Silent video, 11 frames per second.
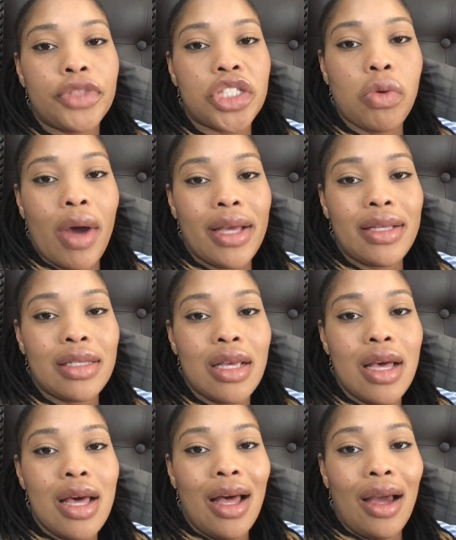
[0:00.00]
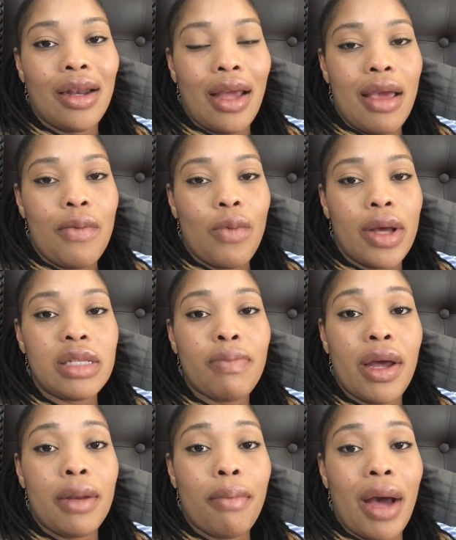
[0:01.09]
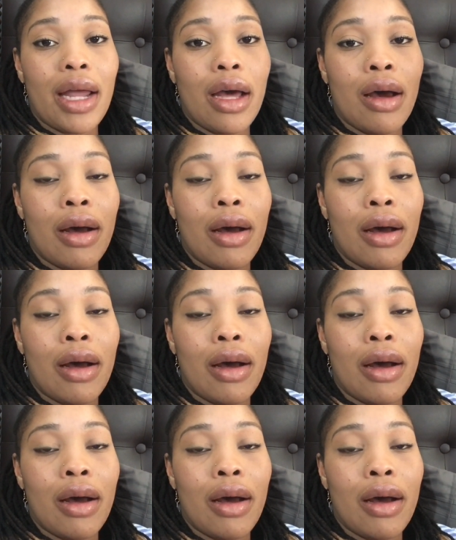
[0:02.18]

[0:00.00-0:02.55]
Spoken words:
twice a day. Once my